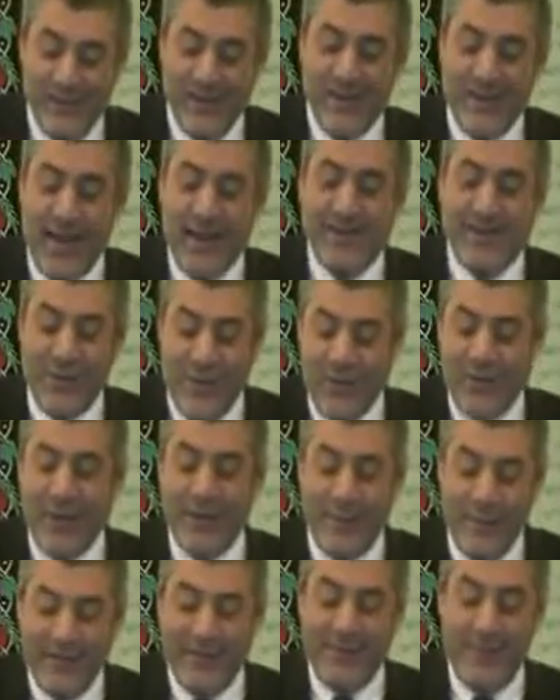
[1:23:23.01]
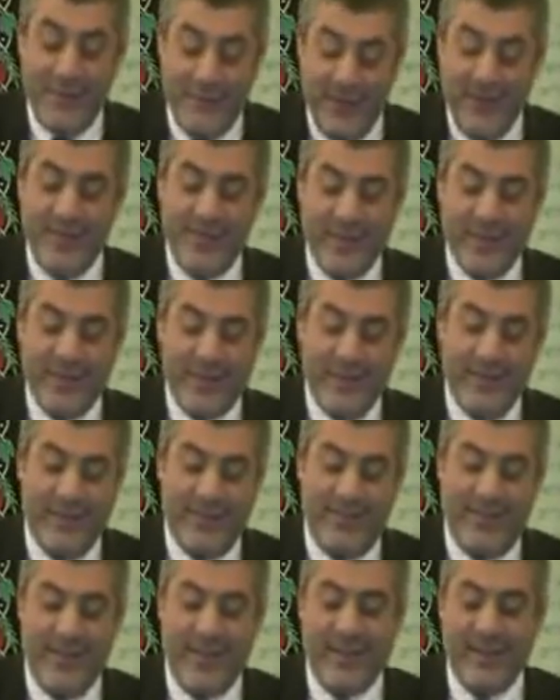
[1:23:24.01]
we're not talking about the
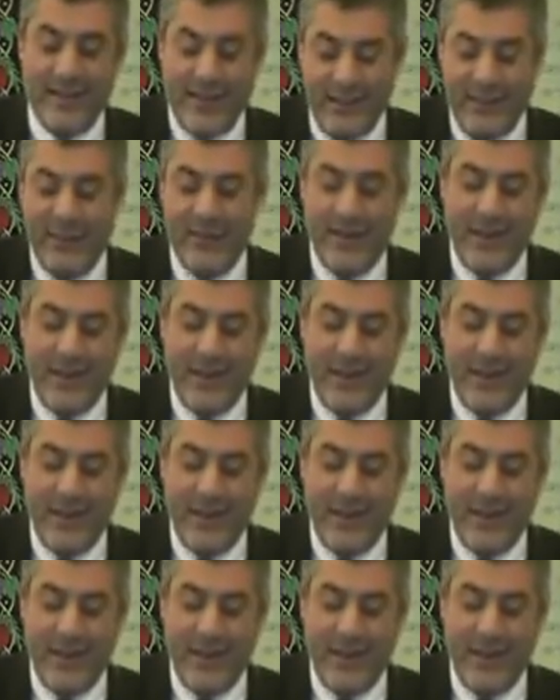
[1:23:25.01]
physical sickness,